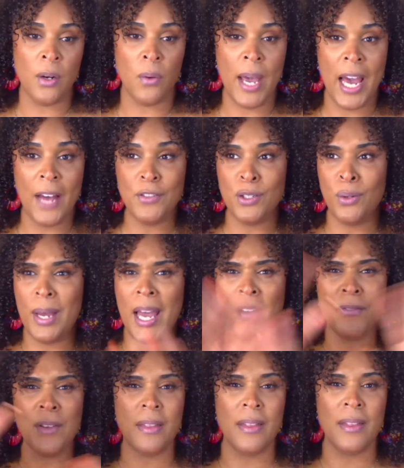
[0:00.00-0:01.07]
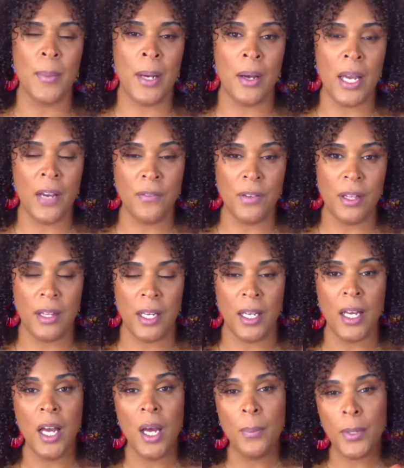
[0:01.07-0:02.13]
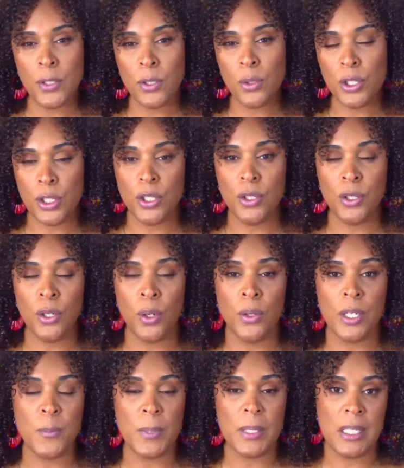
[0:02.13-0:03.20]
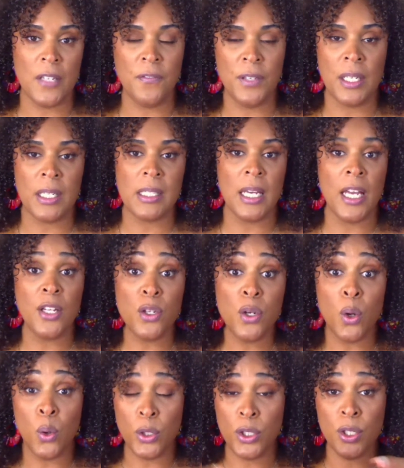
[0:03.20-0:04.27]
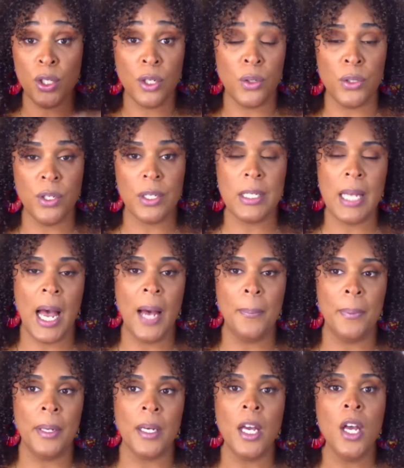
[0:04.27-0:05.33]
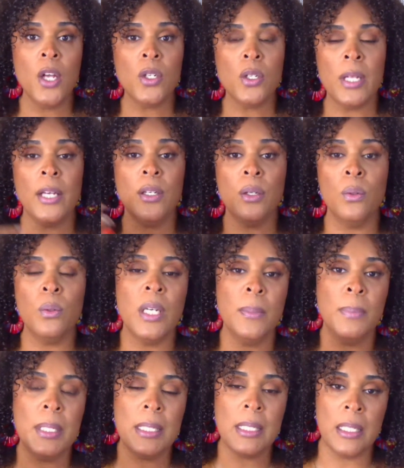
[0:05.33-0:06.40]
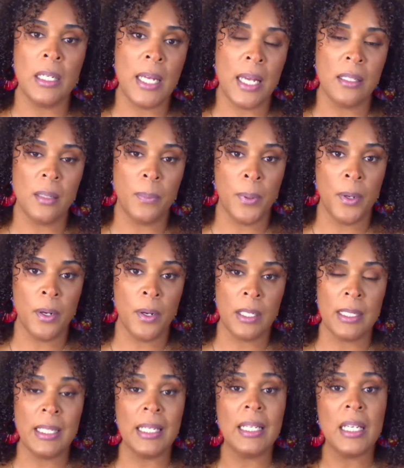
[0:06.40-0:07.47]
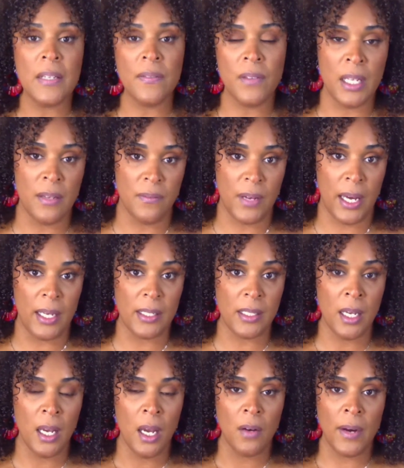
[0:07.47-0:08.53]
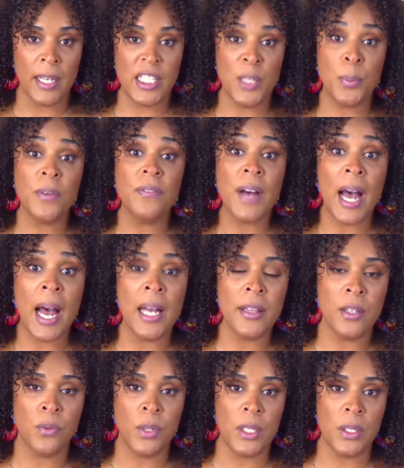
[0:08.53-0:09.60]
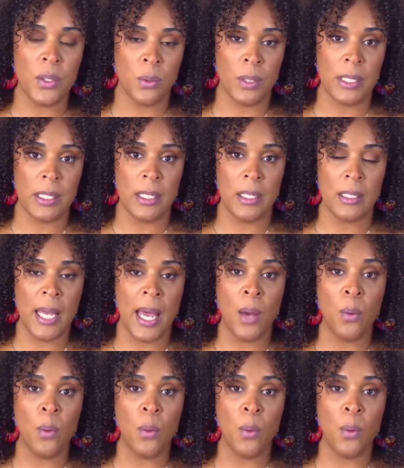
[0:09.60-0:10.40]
You don't have to know everything about everything, but you should know the specifics on your topic so that you can be seen as the person to give the advice, right? To provide the resources.